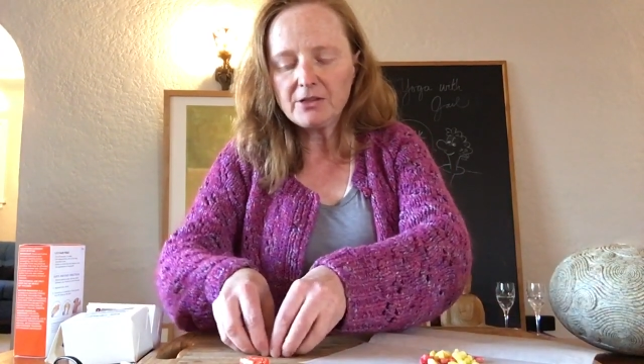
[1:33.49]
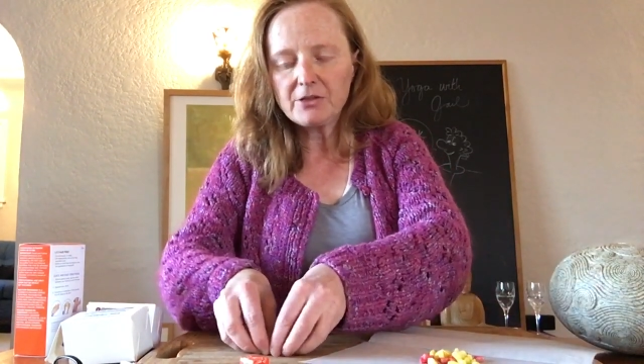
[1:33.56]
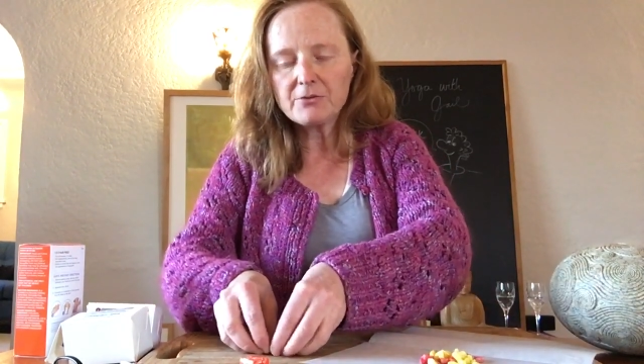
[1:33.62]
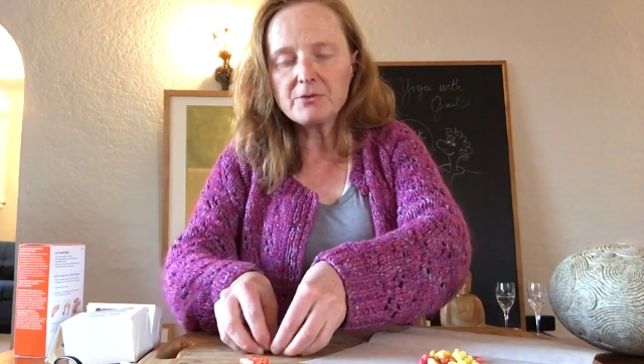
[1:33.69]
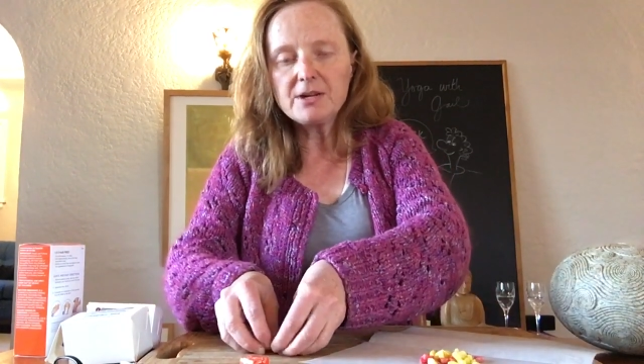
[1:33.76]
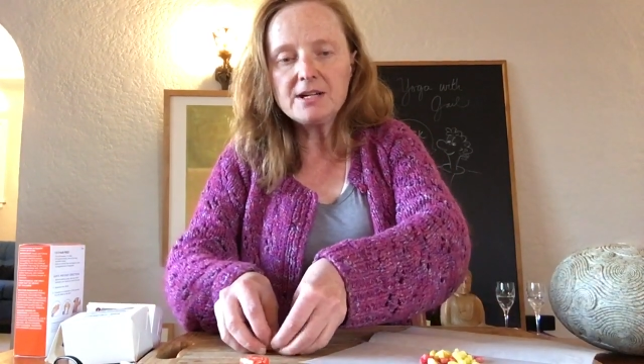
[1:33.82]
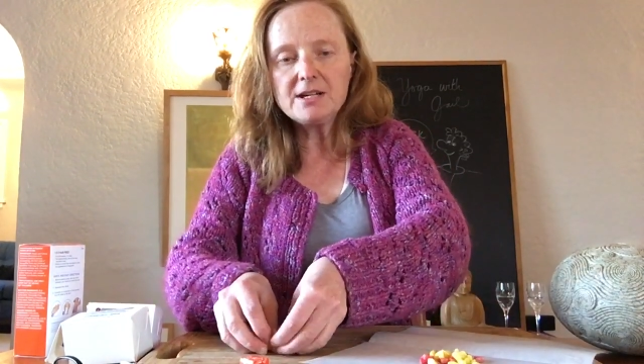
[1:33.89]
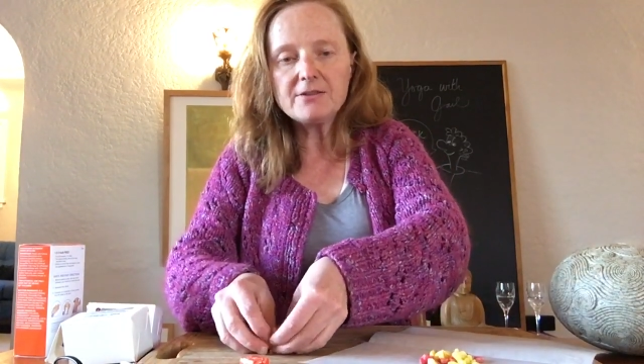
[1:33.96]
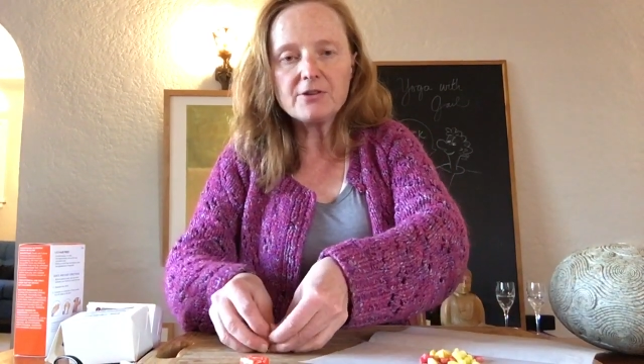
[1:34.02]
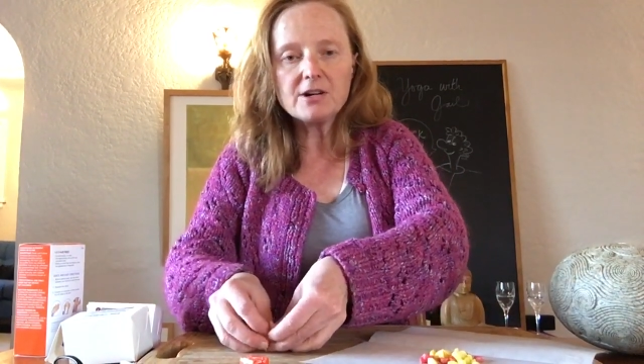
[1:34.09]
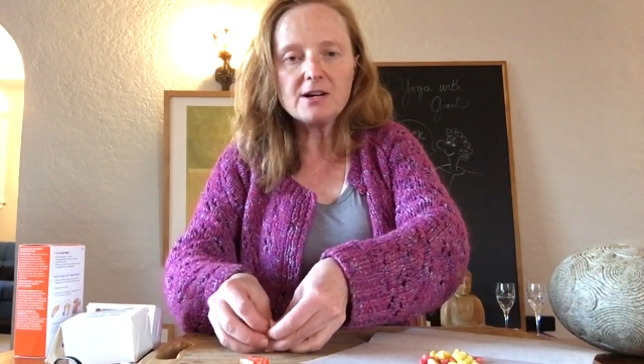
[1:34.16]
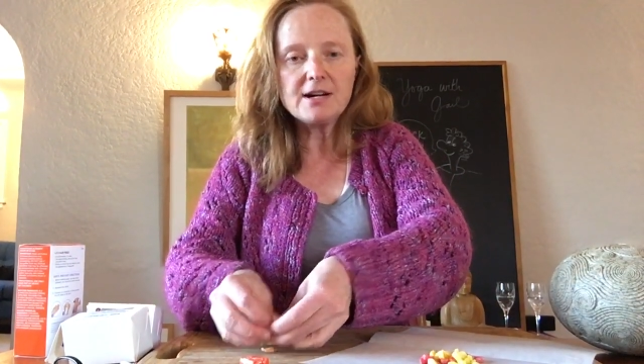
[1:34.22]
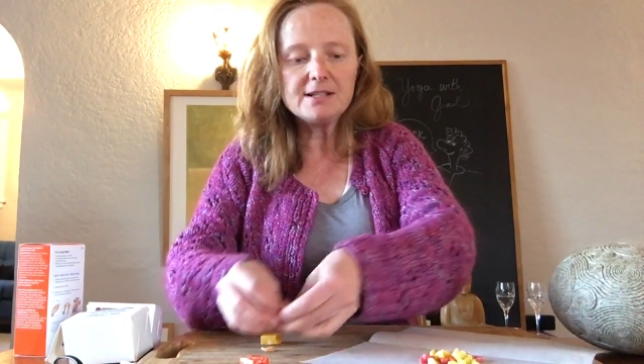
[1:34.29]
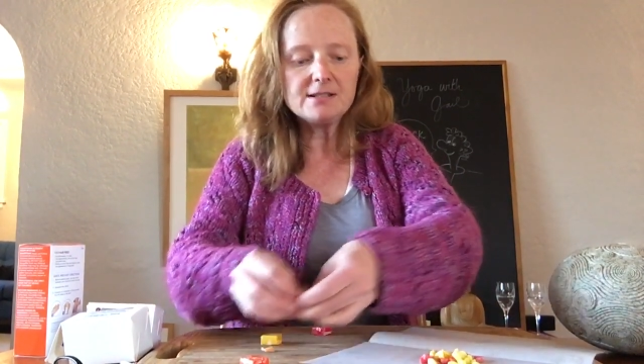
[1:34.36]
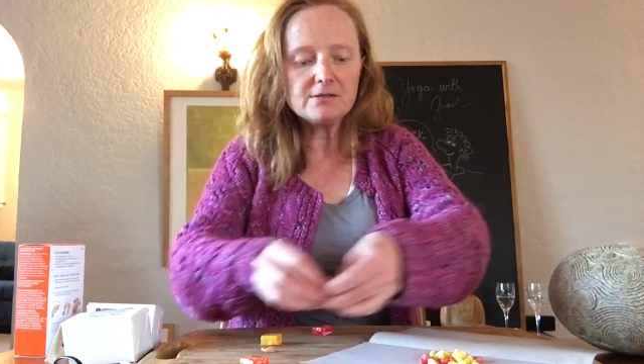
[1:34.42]
3 different
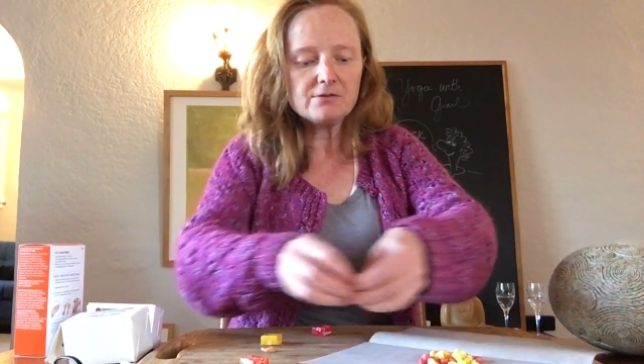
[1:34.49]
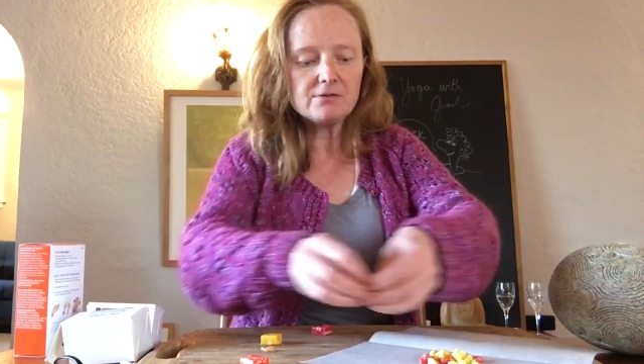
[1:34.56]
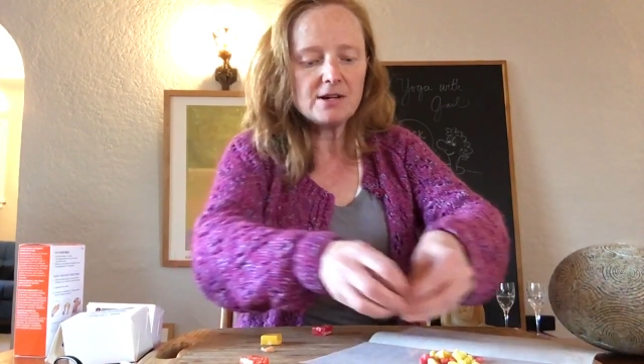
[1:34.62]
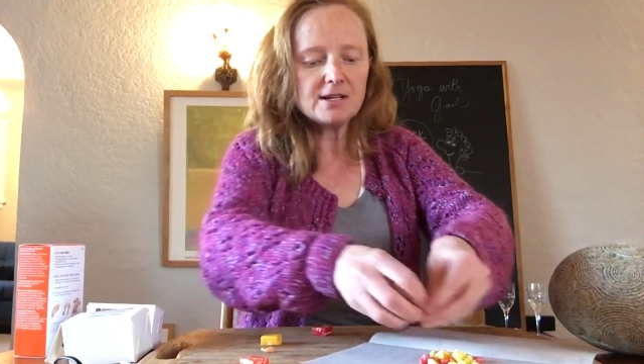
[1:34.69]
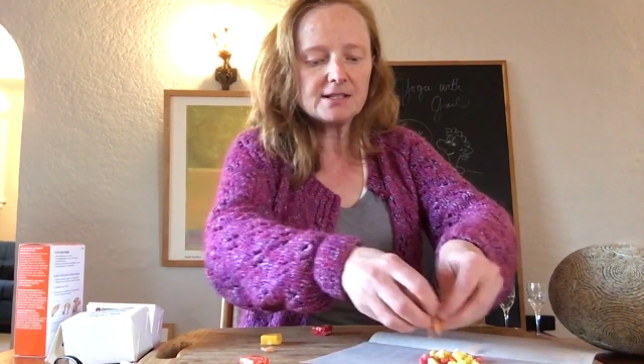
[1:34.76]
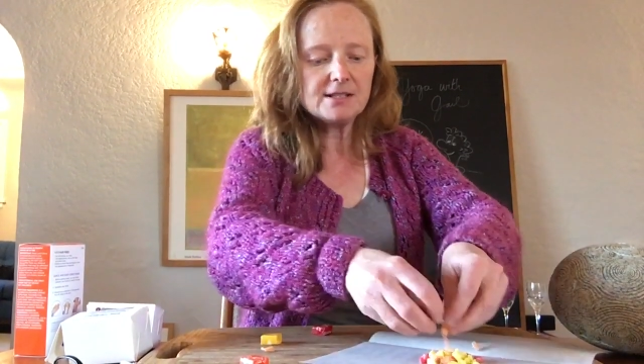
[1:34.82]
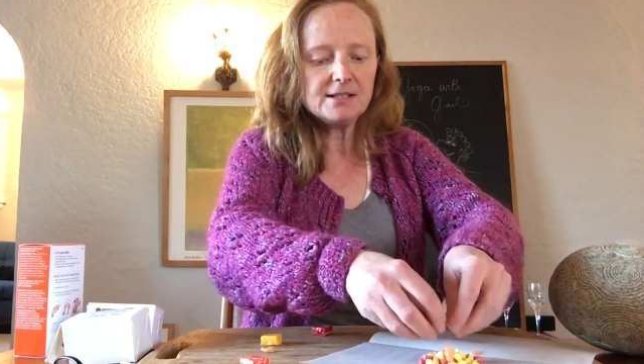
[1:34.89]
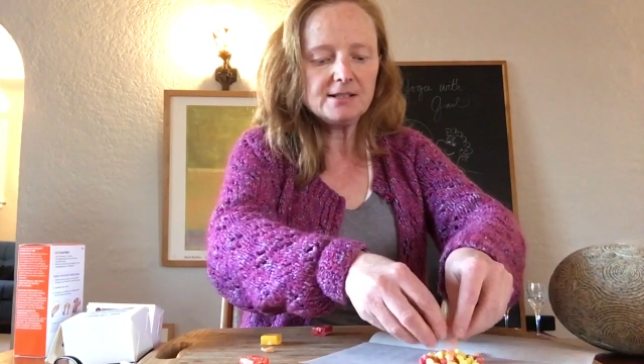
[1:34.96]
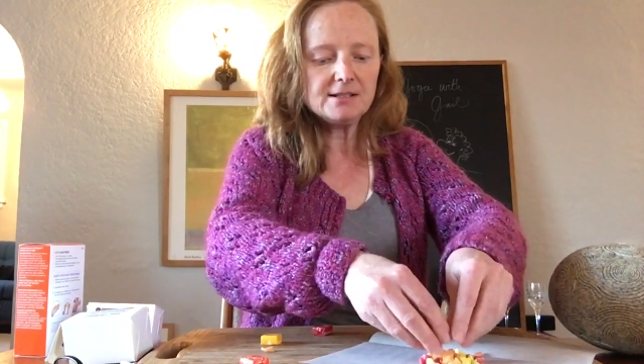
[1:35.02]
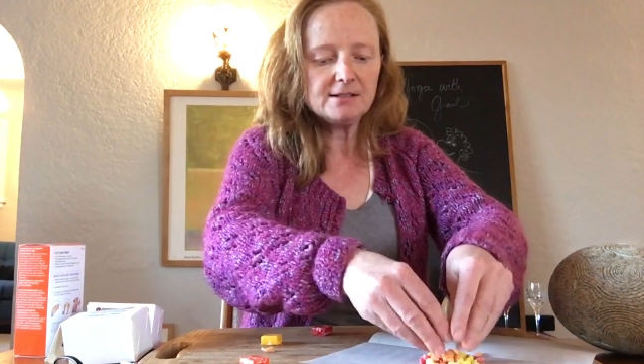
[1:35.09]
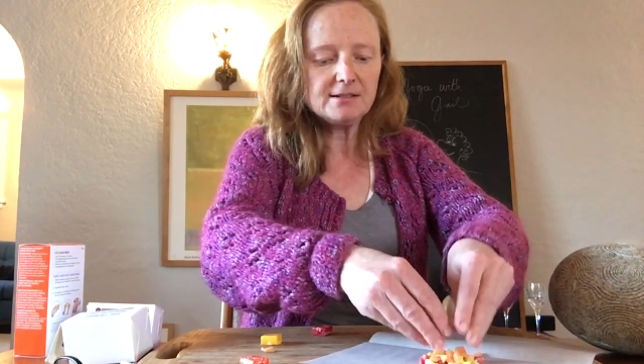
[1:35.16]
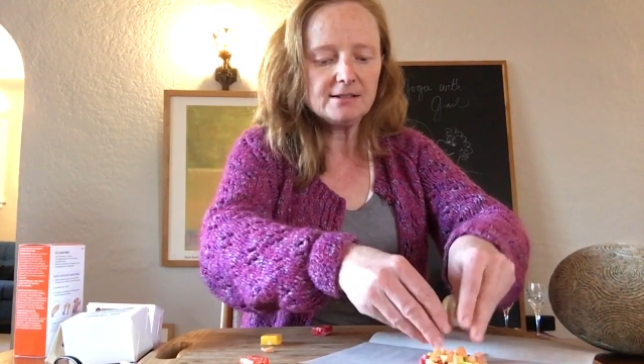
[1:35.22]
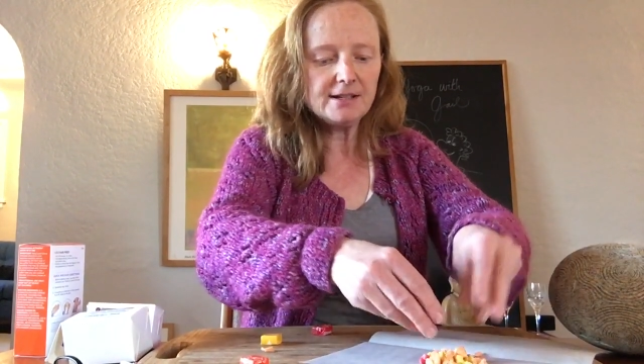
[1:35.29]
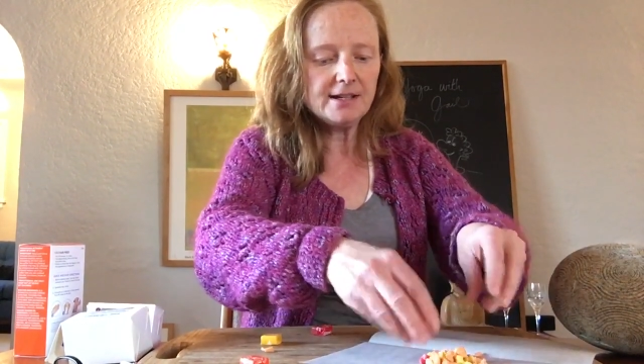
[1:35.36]
kinds of rocks here,